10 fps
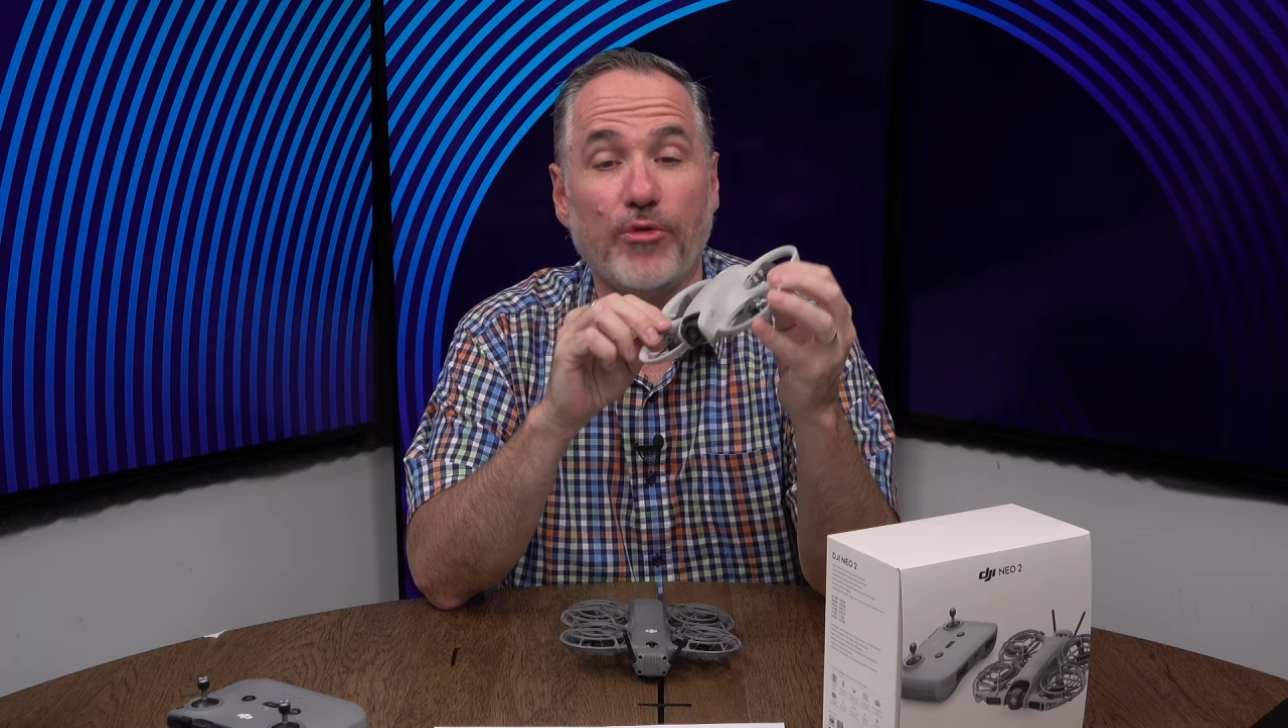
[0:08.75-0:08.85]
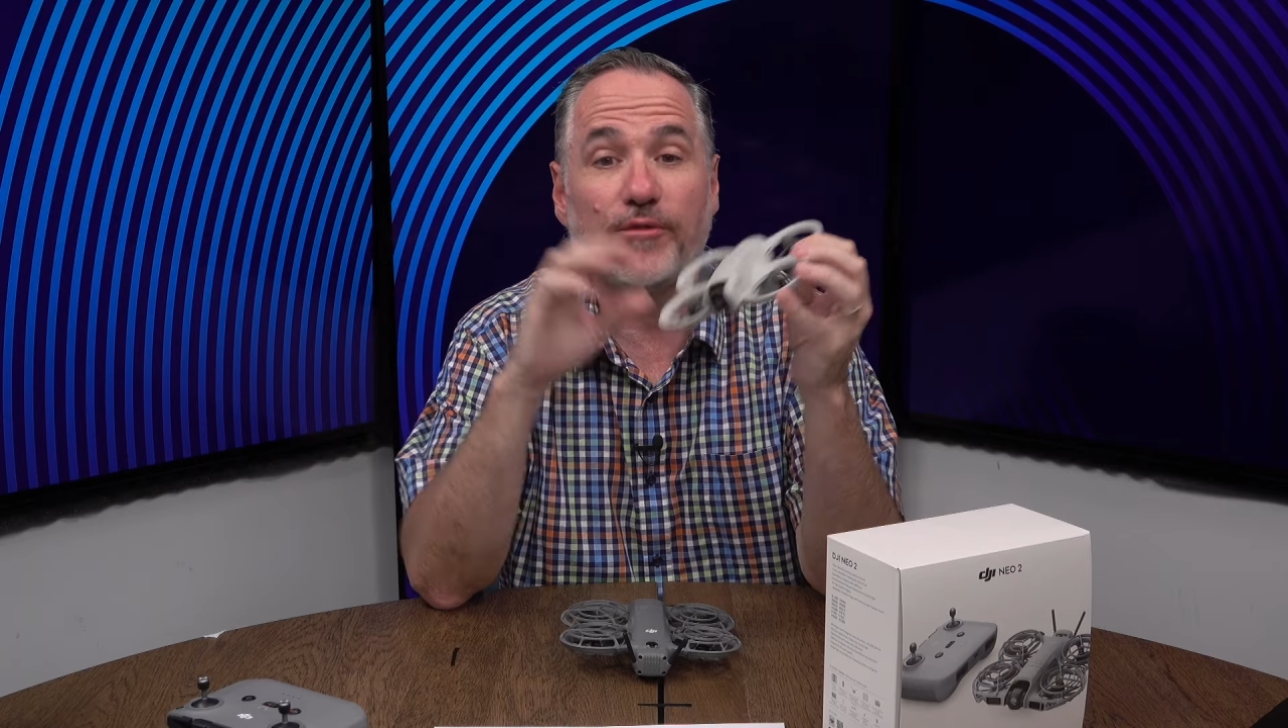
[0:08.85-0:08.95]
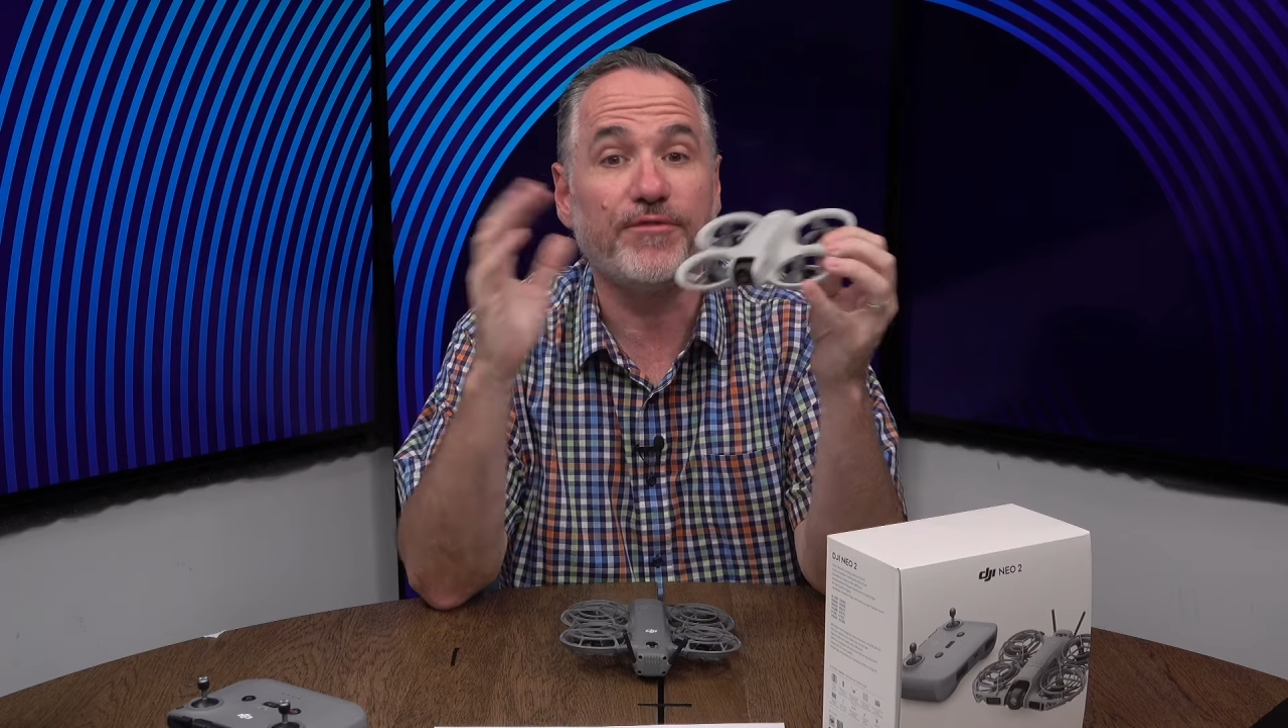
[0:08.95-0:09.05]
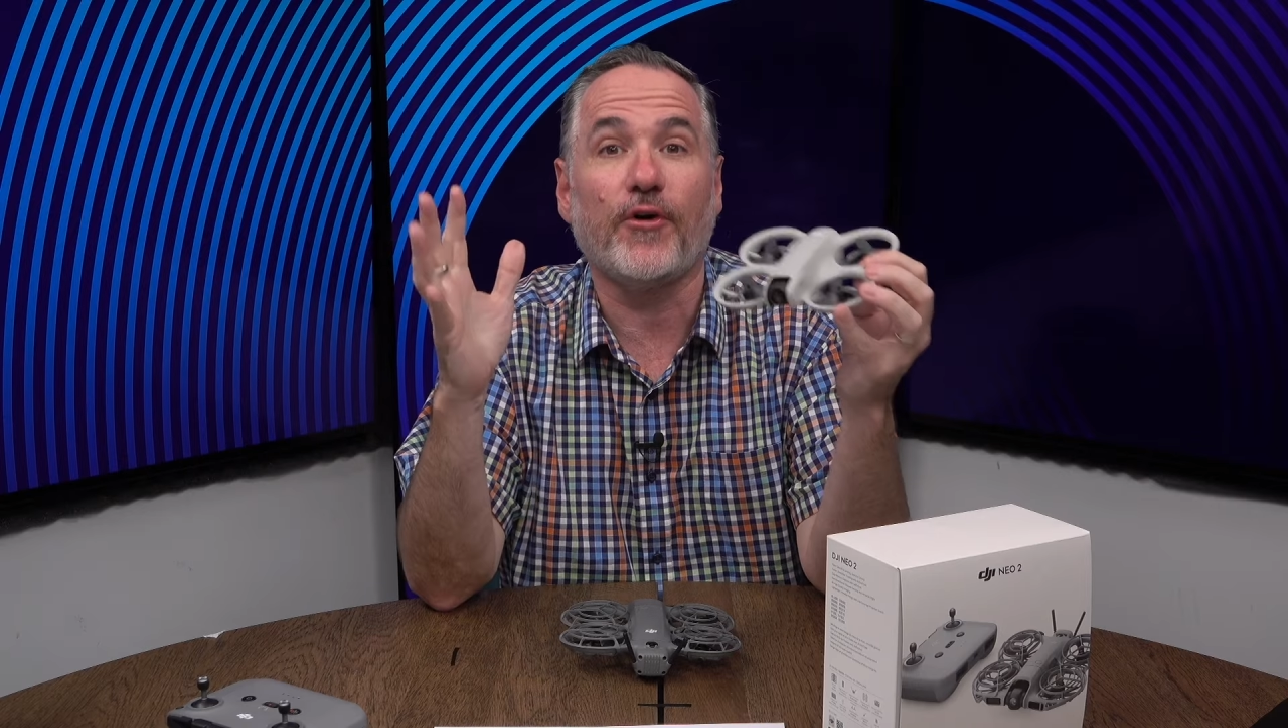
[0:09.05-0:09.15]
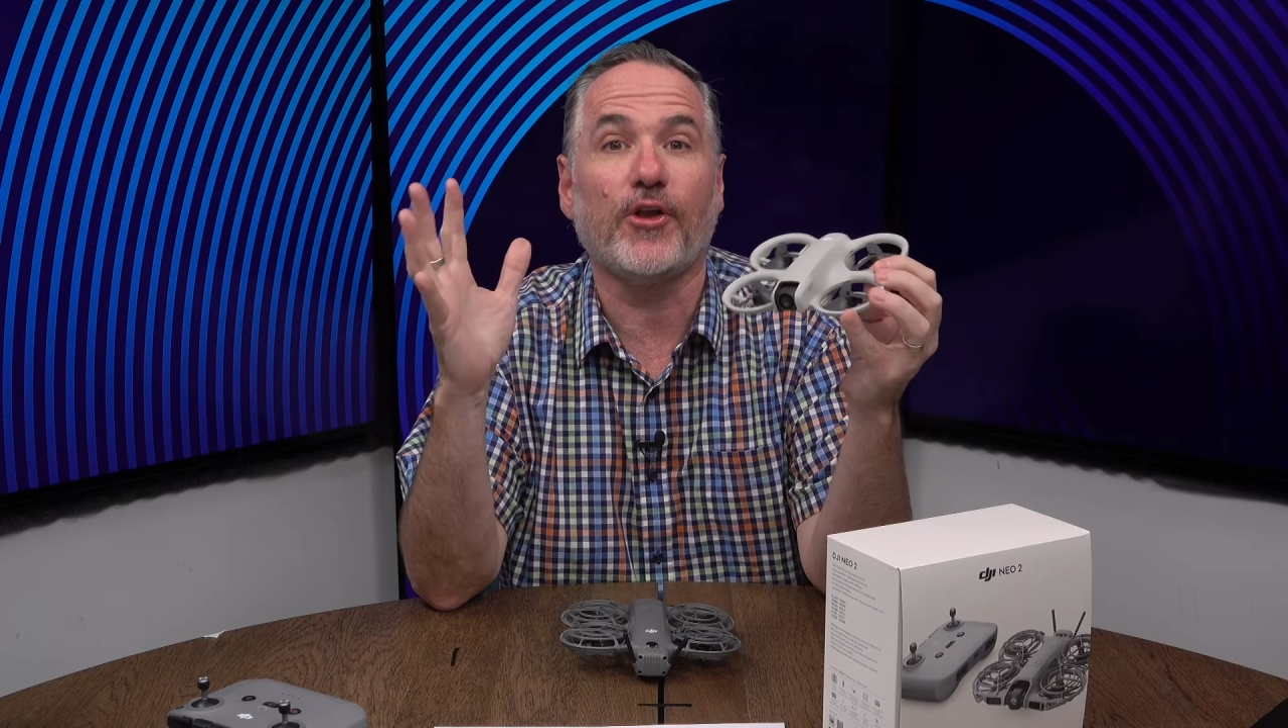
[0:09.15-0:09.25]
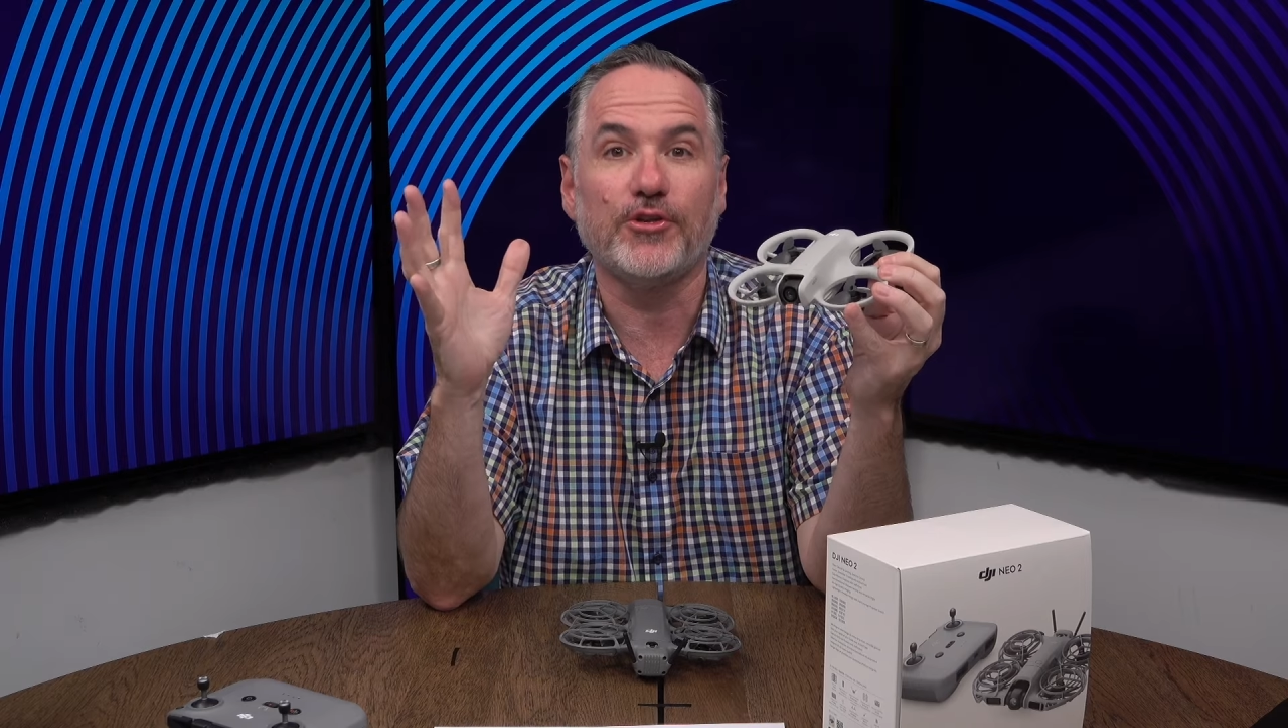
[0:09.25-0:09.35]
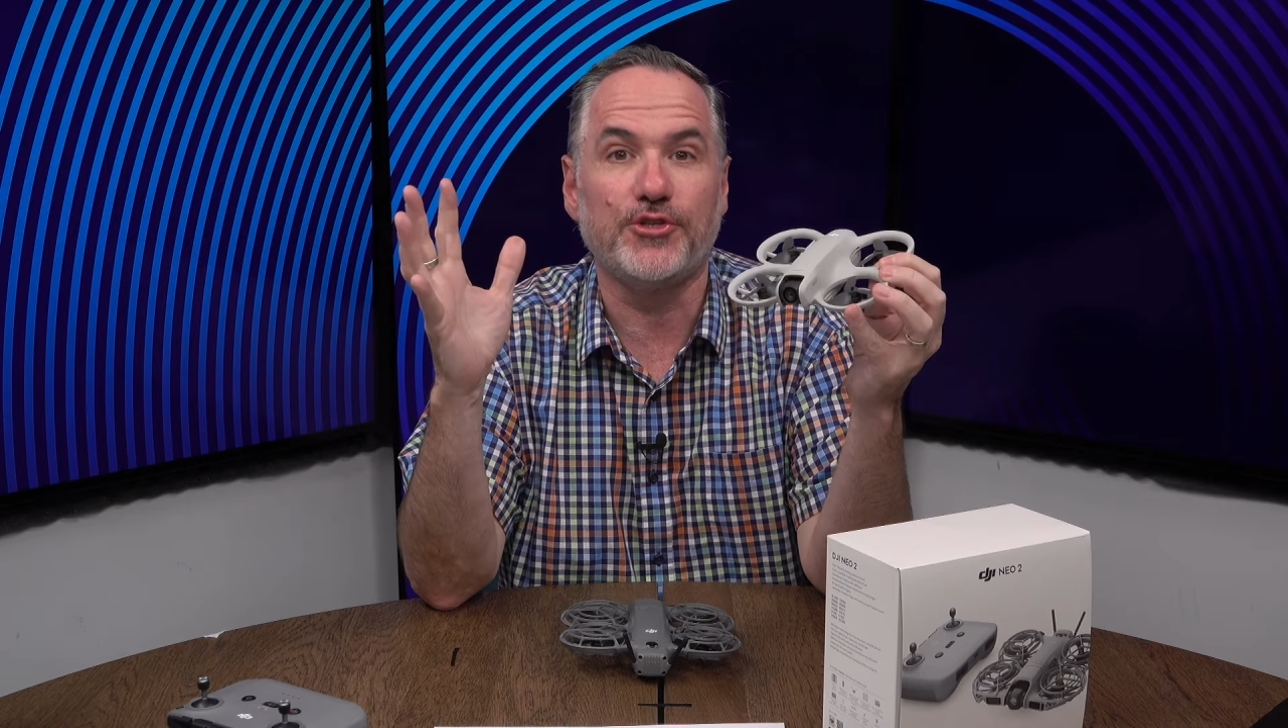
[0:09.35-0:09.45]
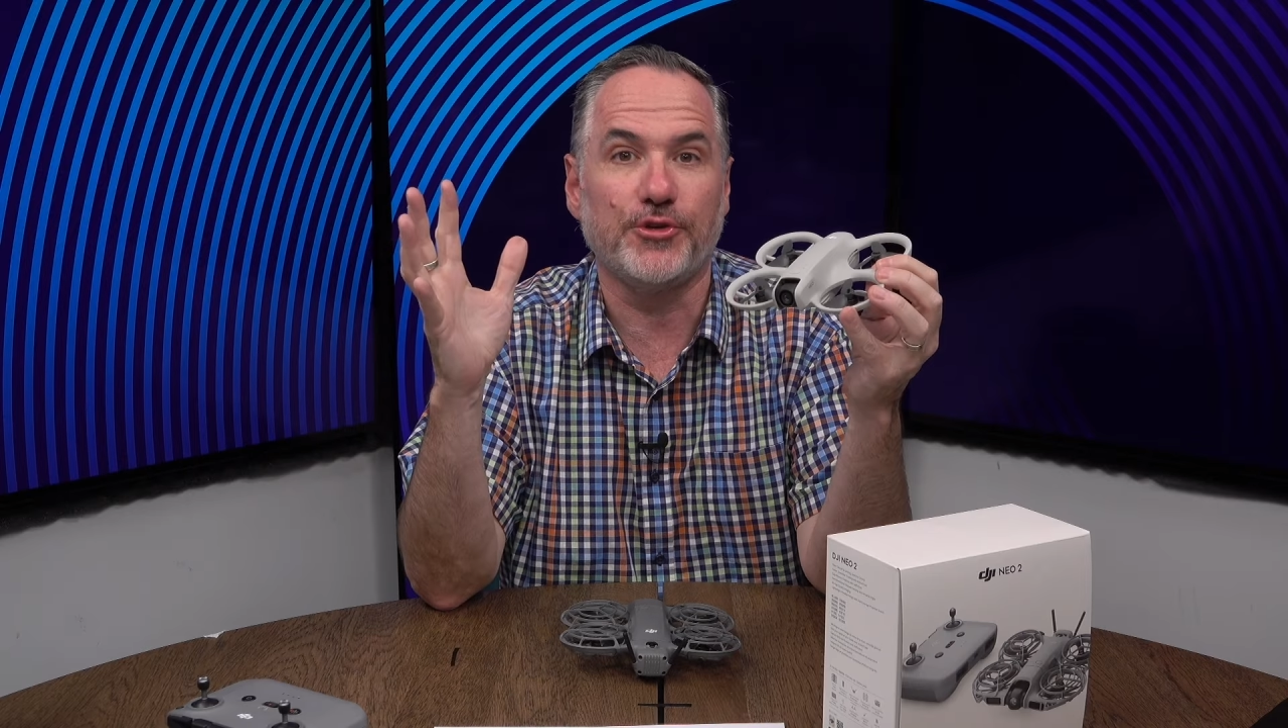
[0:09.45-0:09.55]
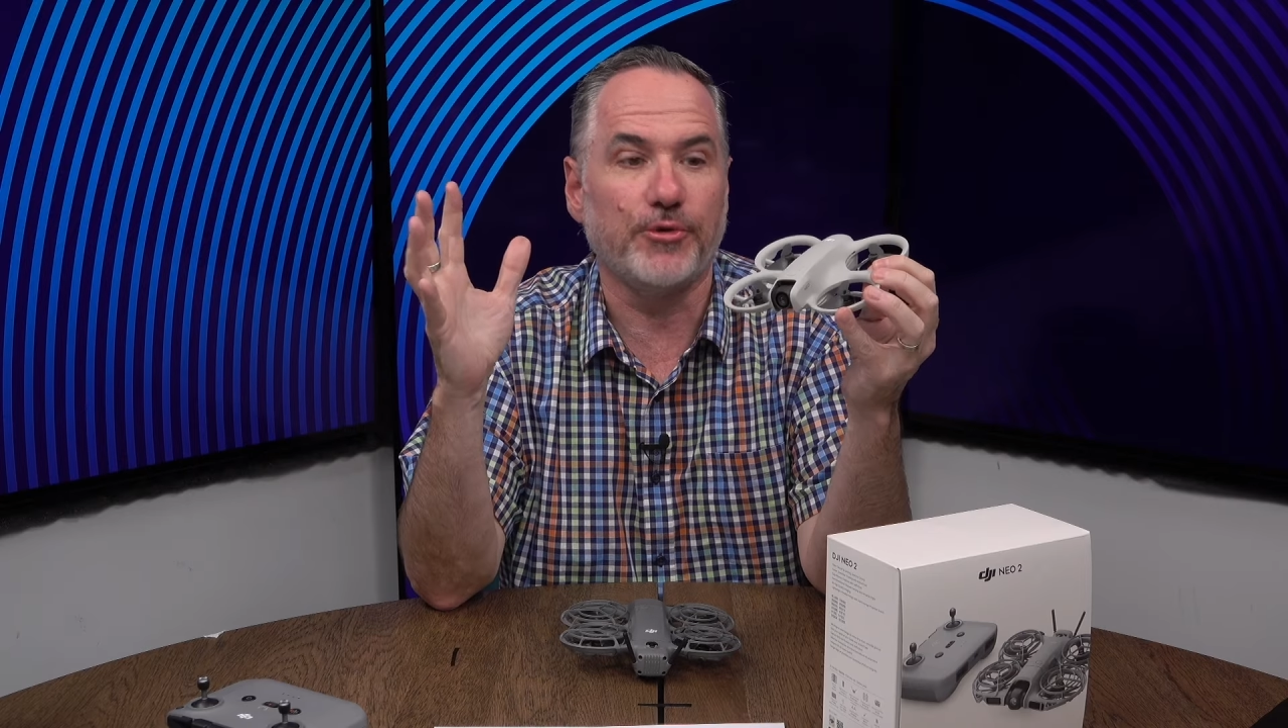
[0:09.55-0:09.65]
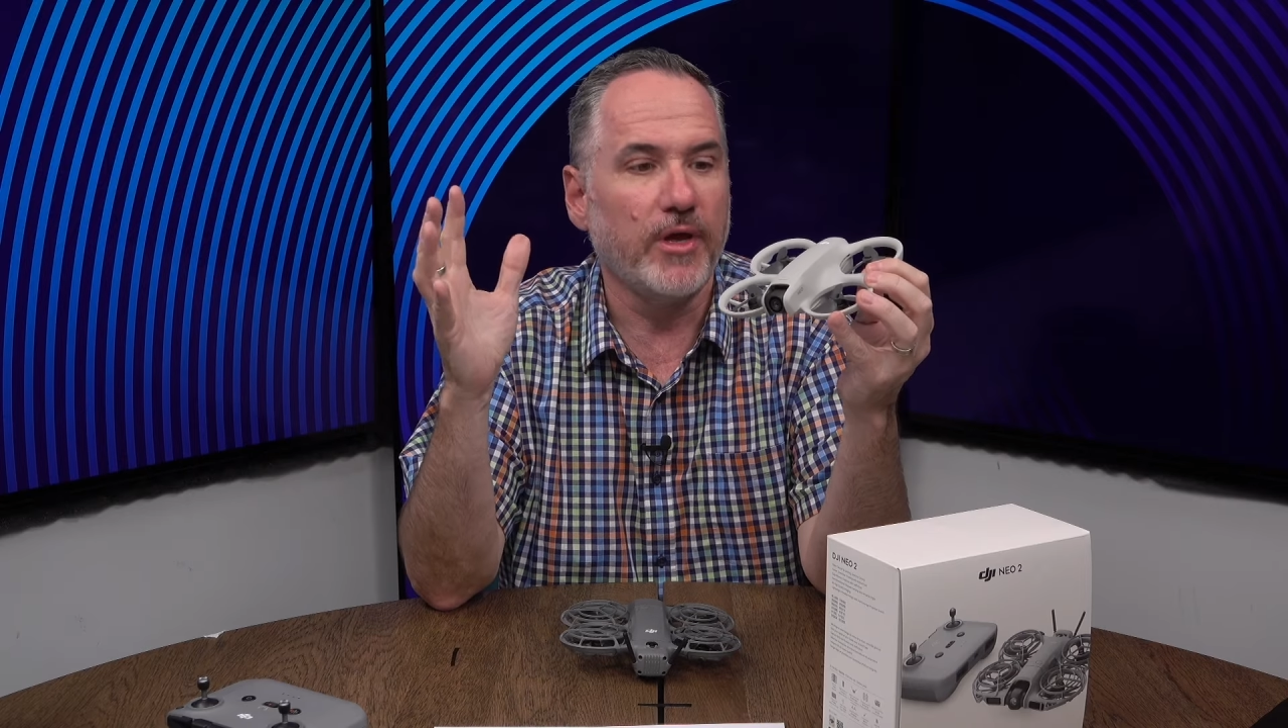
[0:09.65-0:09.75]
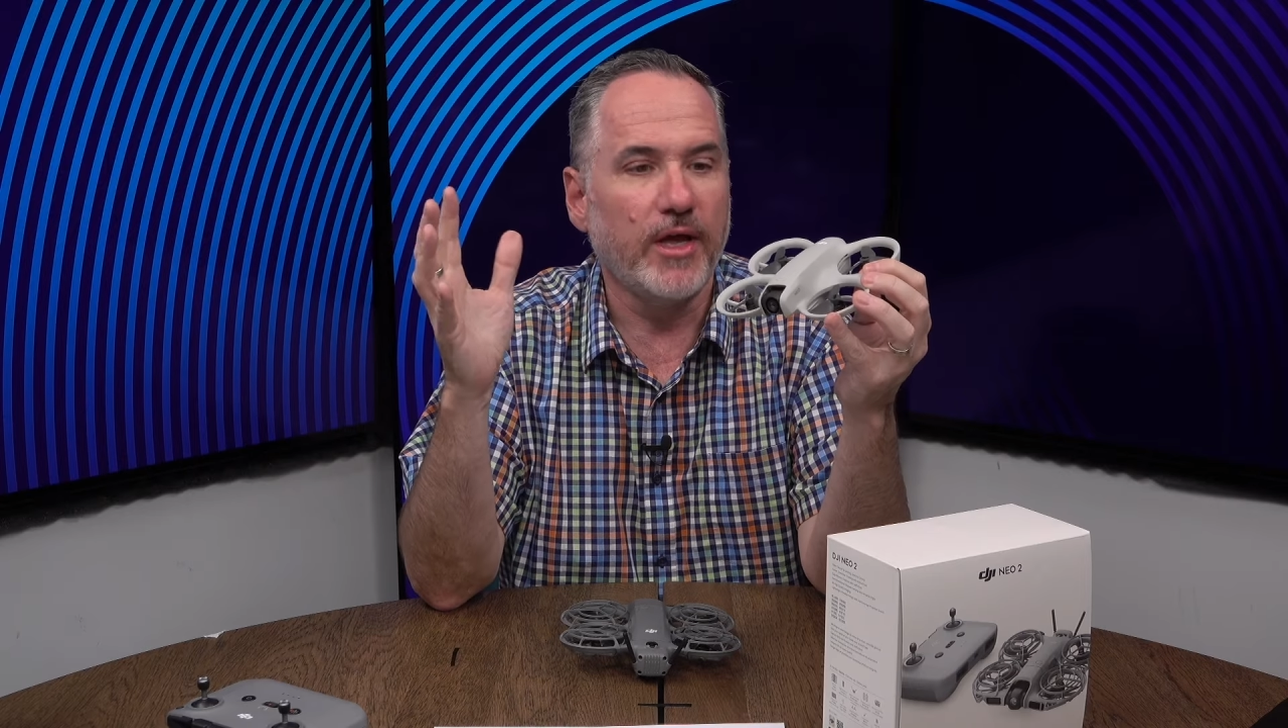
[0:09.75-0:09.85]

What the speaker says: that followed you